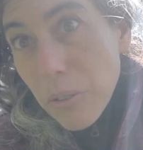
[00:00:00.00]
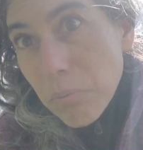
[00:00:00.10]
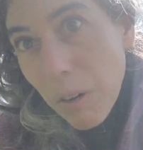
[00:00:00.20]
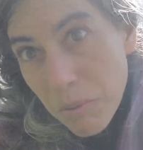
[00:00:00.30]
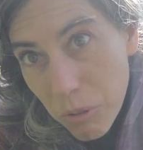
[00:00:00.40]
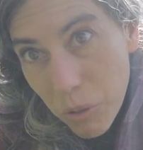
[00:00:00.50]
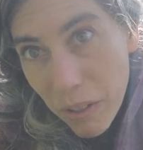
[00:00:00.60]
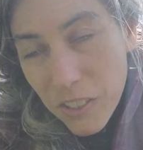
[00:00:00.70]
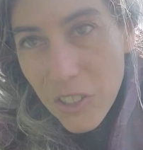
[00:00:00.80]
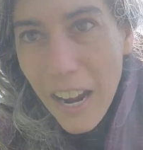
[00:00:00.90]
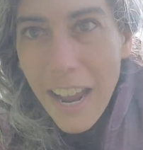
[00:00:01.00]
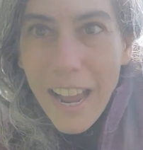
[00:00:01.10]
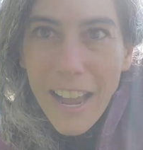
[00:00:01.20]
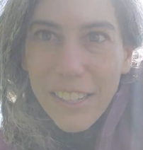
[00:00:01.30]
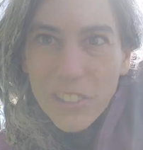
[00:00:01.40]
respiratory
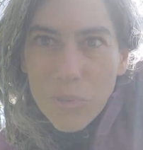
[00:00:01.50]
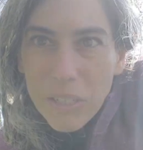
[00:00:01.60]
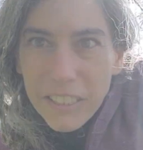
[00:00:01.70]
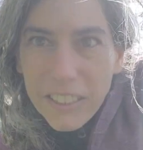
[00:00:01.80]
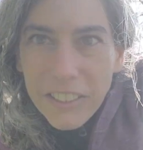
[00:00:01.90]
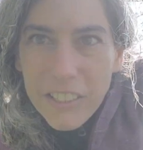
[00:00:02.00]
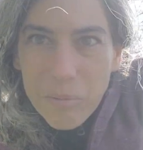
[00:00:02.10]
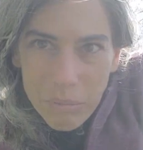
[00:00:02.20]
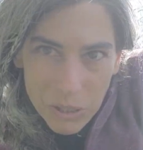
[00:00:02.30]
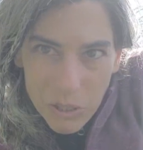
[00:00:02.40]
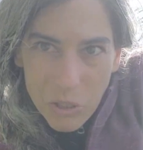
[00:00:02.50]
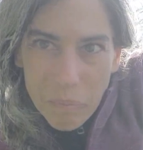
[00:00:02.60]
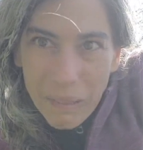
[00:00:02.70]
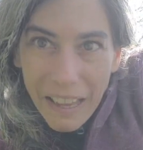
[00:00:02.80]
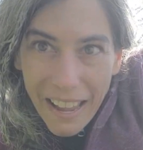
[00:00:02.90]
tract, really good to build your
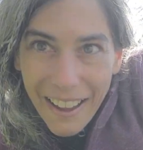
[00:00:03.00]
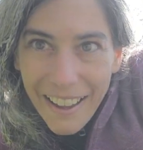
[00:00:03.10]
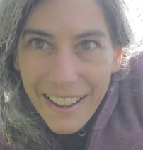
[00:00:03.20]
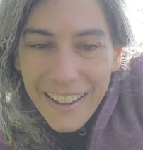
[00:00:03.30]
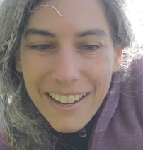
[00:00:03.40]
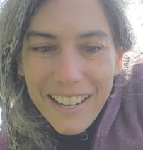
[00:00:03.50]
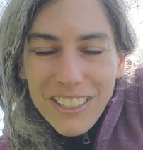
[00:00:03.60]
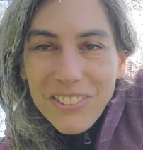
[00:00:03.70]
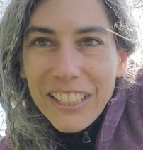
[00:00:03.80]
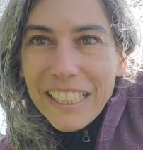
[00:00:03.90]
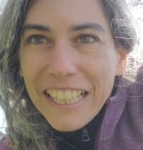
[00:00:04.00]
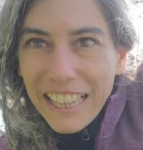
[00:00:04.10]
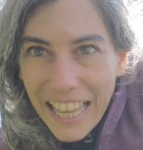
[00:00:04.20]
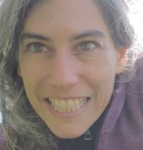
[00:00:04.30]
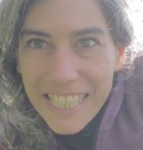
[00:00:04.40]
blood, really
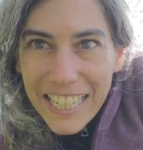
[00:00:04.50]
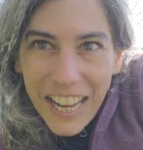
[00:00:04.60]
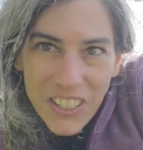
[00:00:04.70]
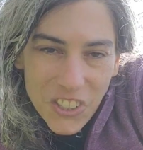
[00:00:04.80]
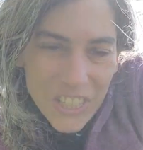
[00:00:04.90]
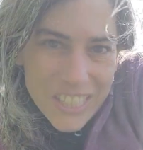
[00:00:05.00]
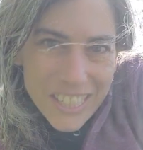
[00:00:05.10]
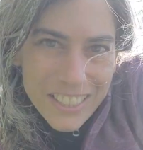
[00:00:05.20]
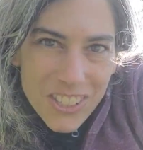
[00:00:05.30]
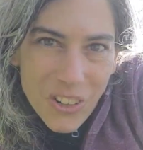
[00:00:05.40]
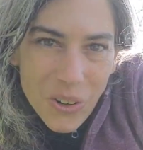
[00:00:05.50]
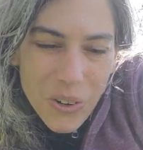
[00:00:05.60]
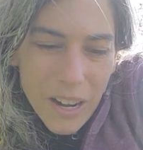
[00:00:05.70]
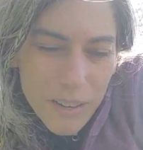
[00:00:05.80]
cleansing and nourishing. So